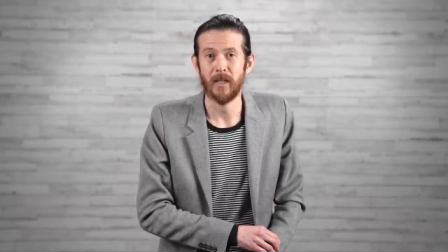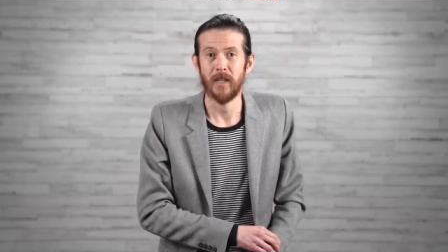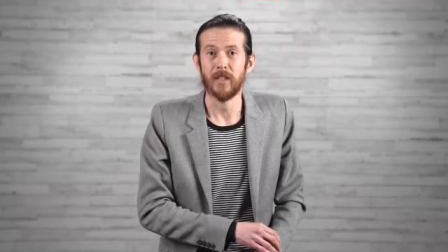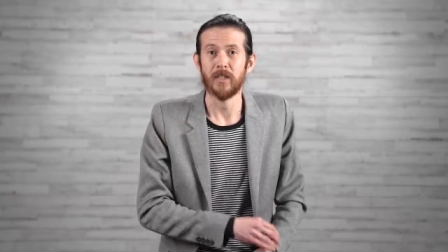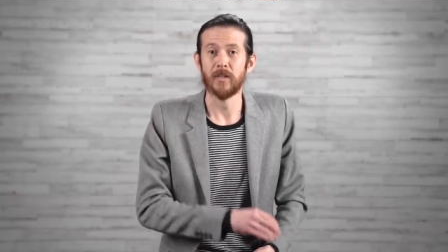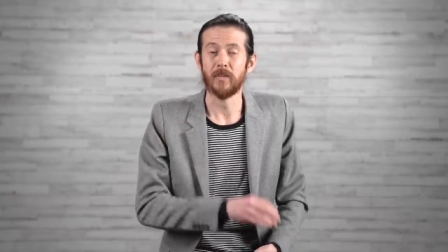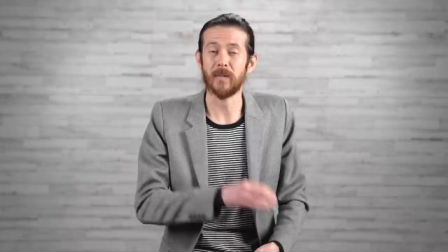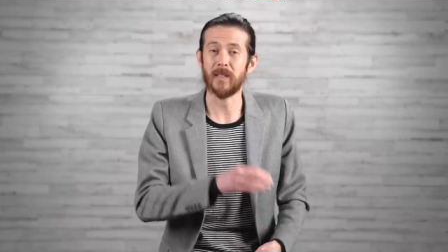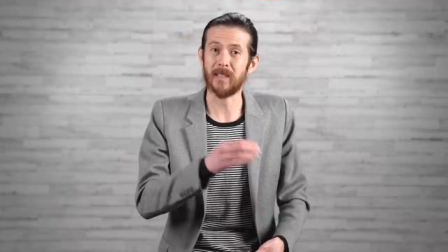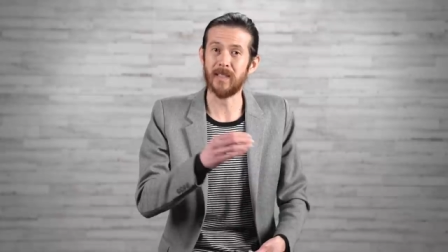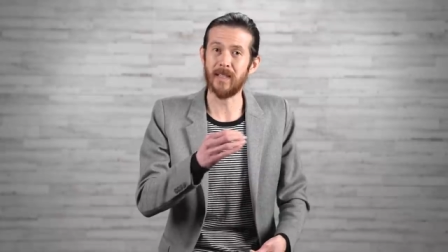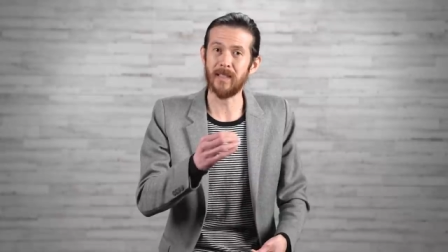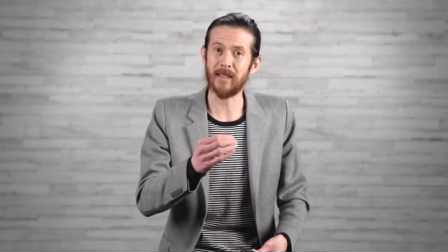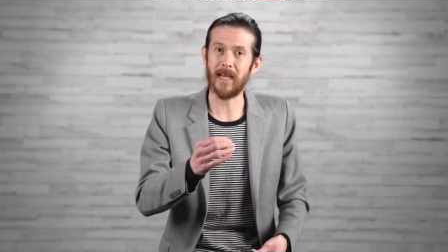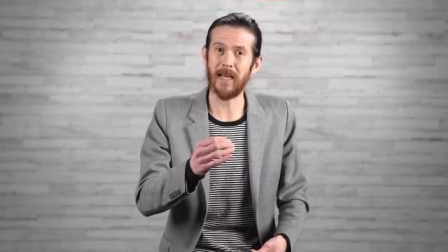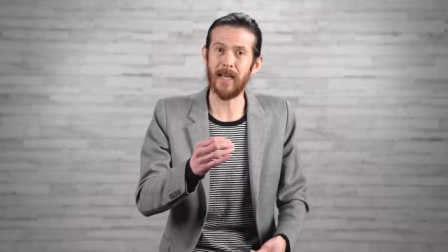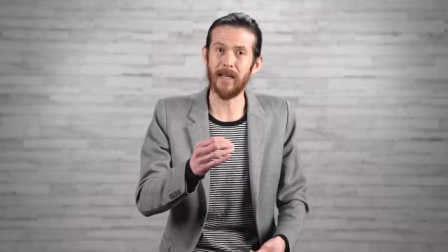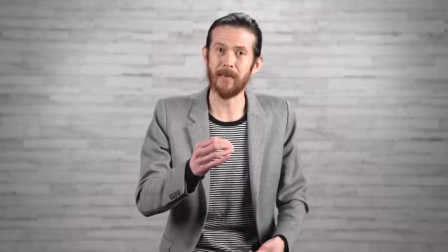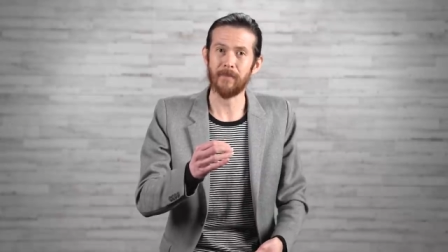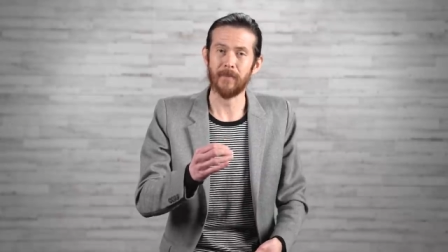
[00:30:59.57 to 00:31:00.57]
So we see
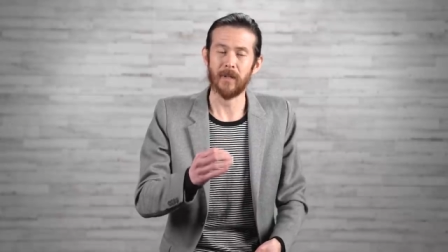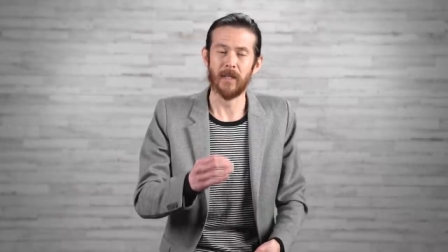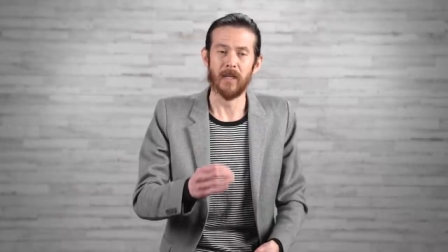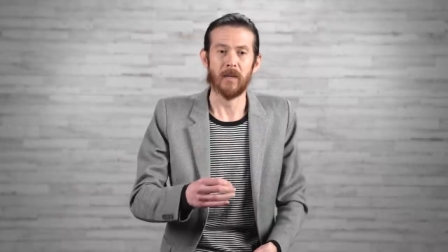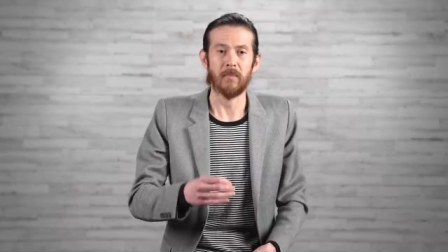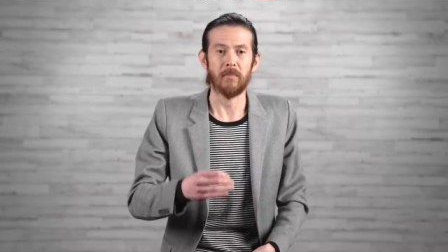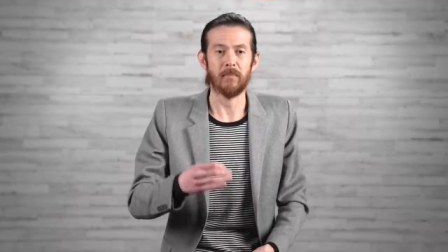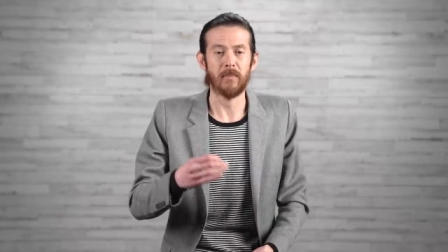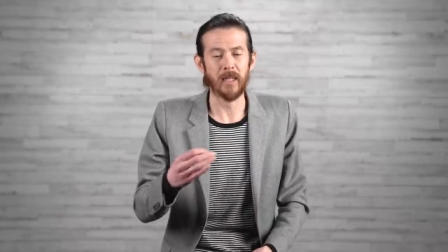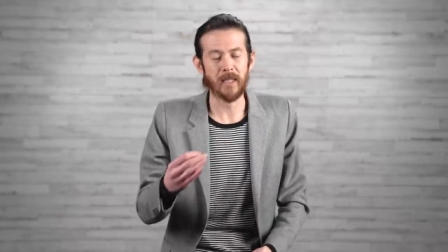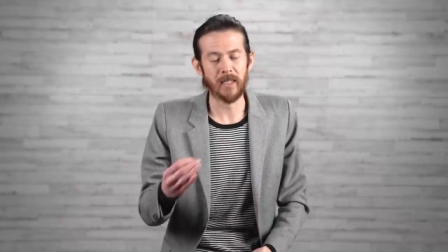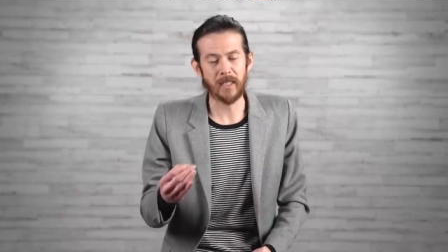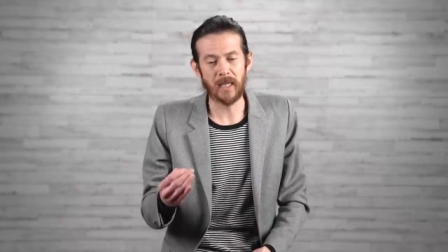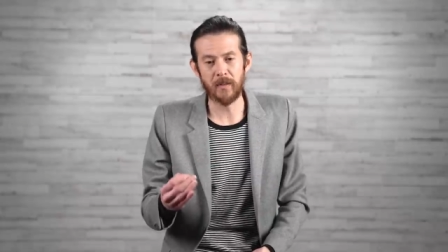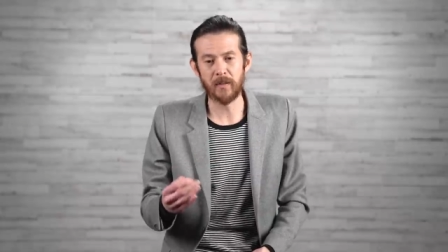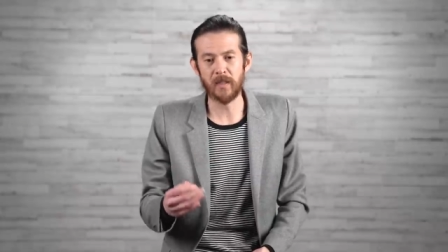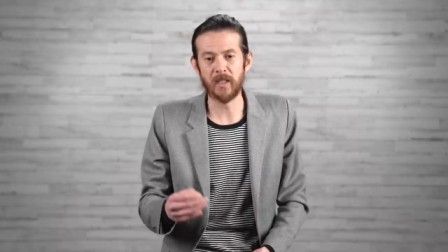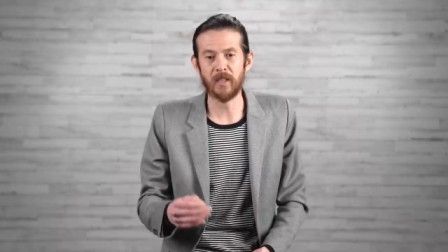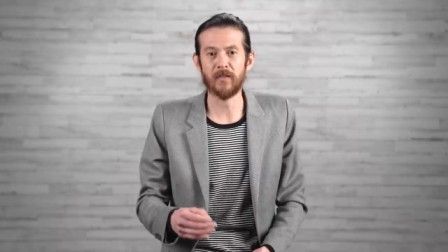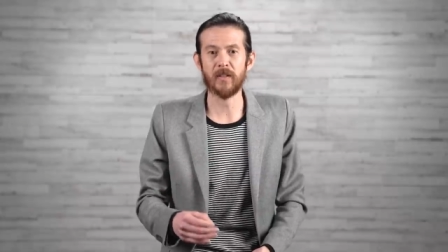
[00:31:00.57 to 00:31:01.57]
that many
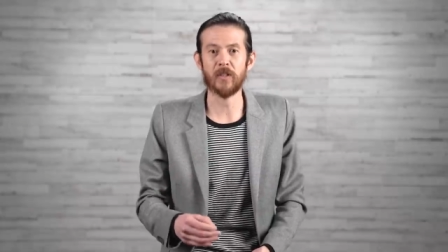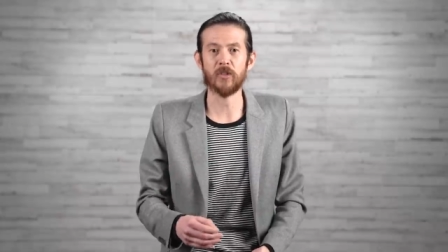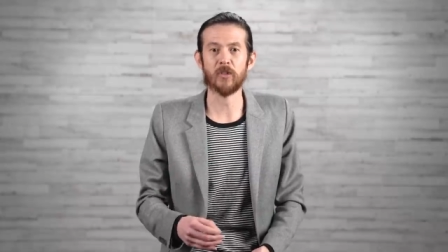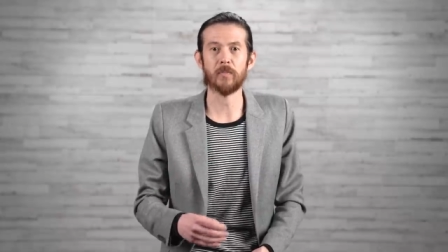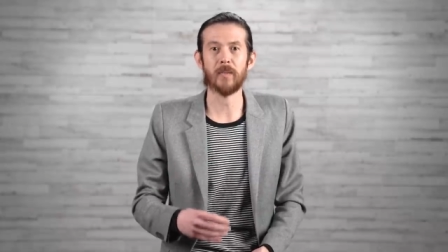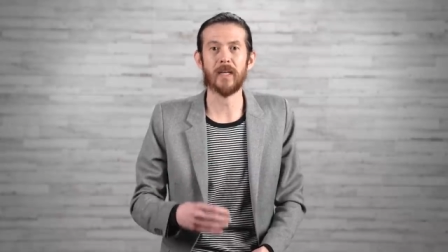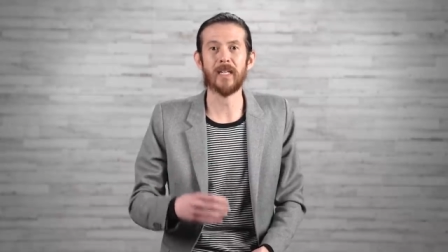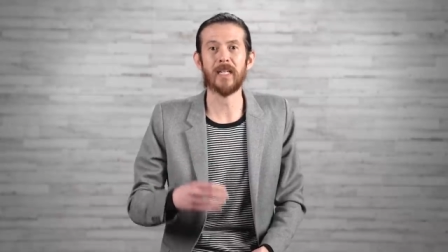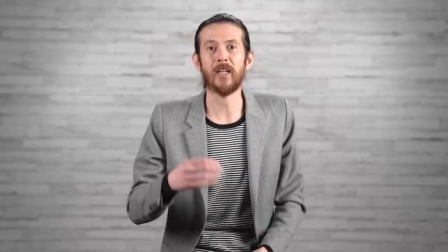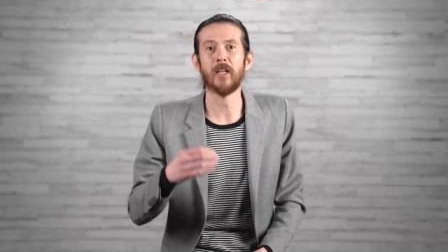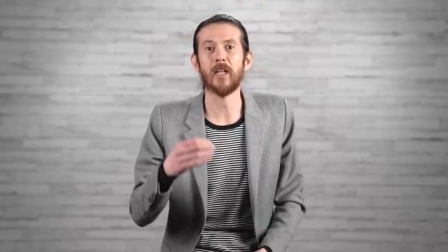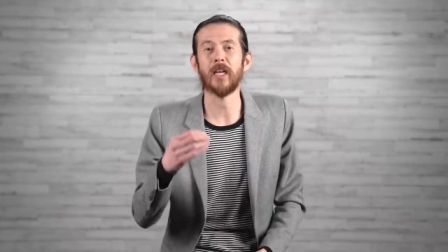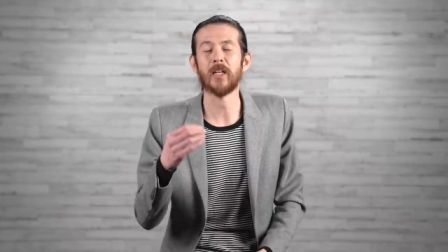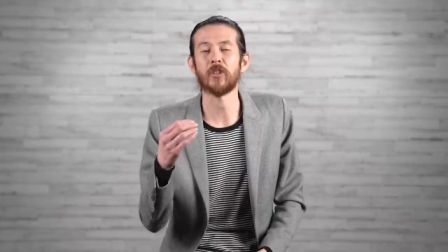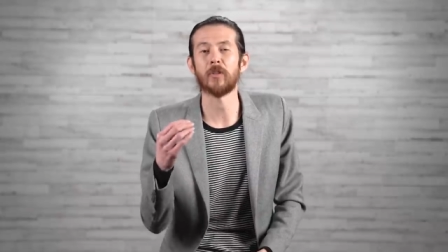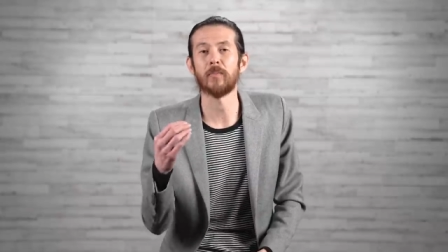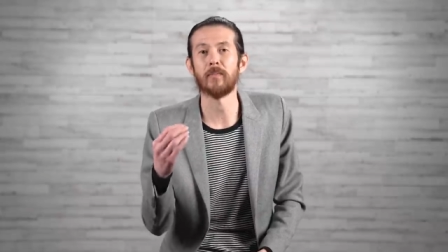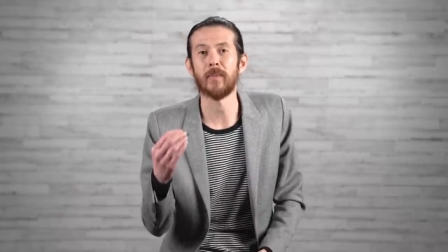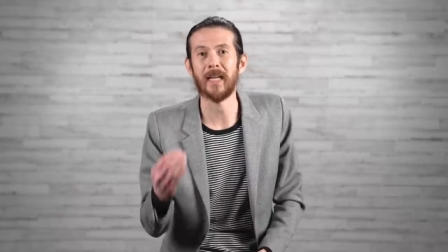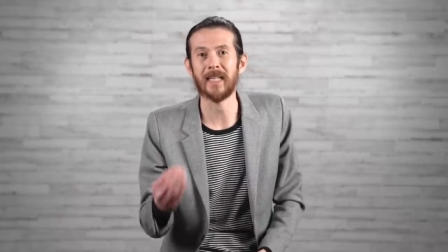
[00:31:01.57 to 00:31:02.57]
times individuals may need
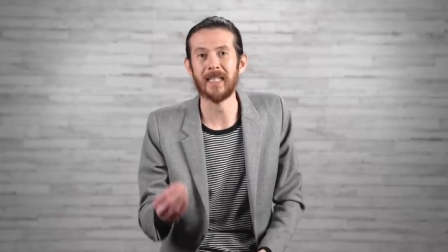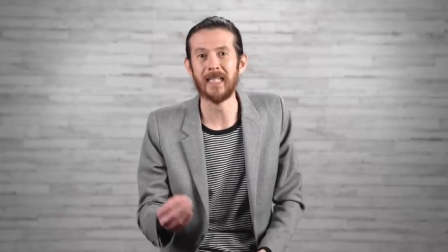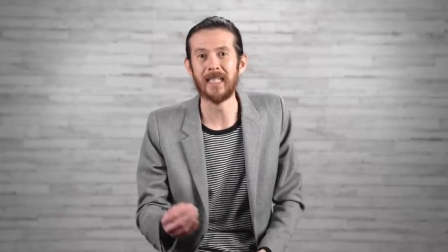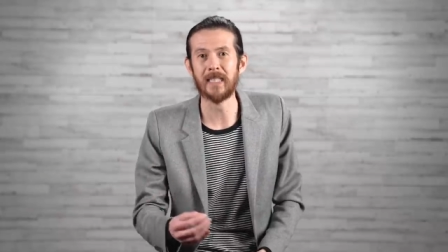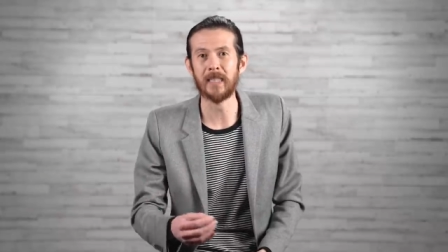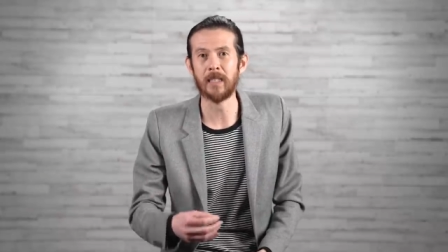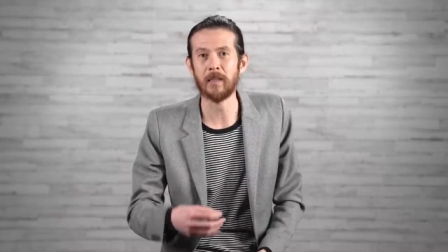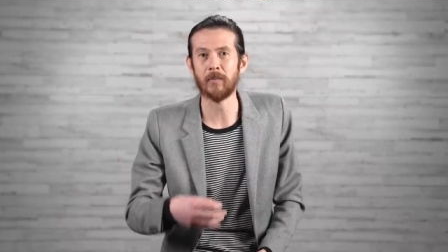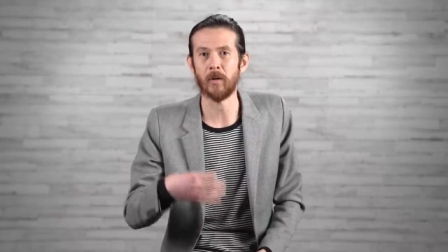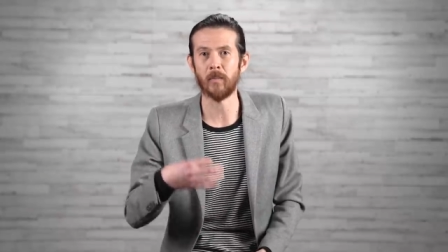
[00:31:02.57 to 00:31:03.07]
electromagnesium